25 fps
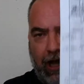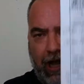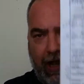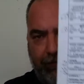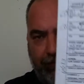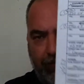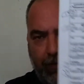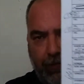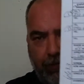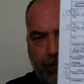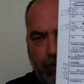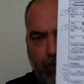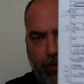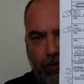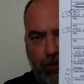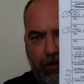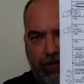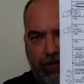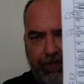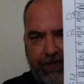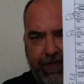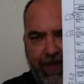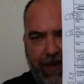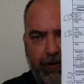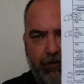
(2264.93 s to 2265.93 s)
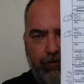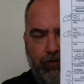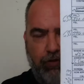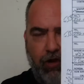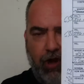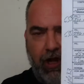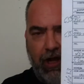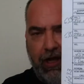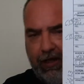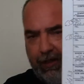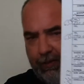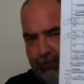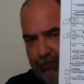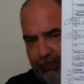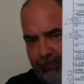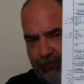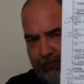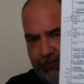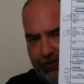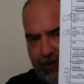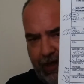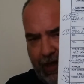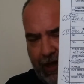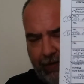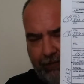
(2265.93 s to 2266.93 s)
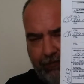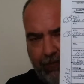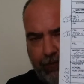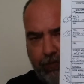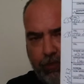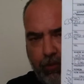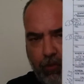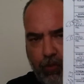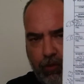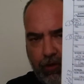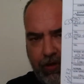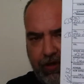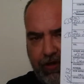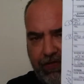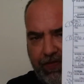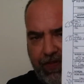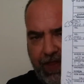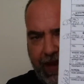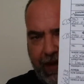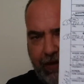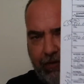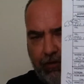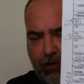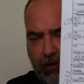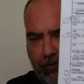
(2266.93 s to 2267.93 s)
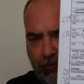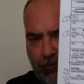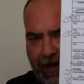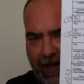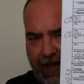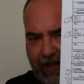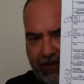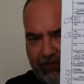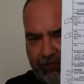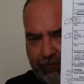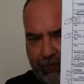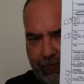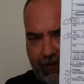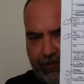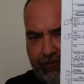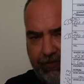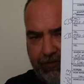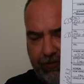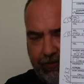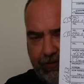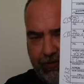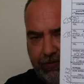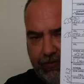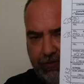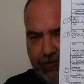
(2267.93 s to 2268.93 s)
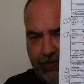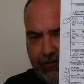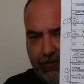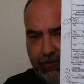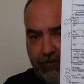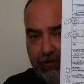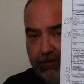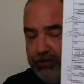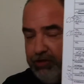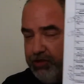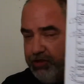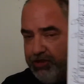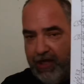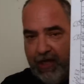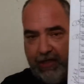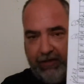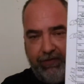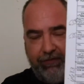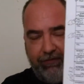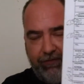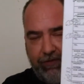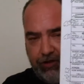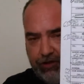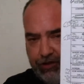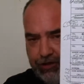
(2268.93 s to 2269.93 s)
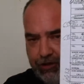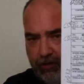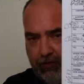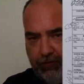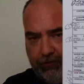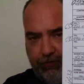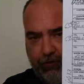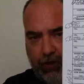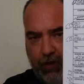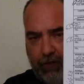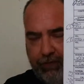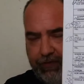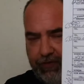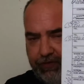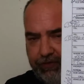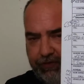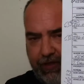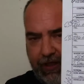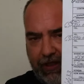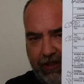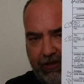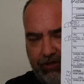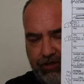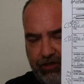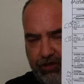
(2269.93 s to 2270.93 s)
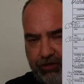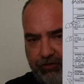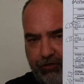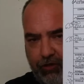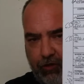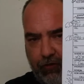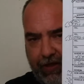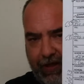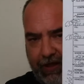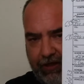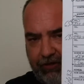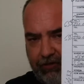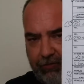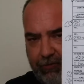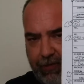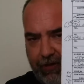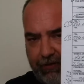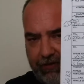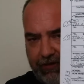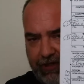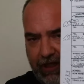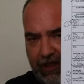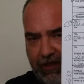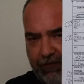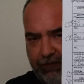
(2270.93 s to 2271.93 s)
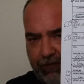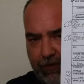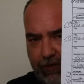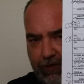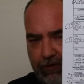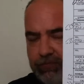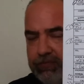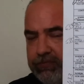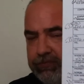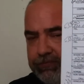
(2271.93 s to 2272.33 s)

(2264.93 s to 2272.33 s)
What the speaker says: reported their crimes. I've reported their harassment. The Jacksonville Sheriff's Office said, just don't answer my telephone.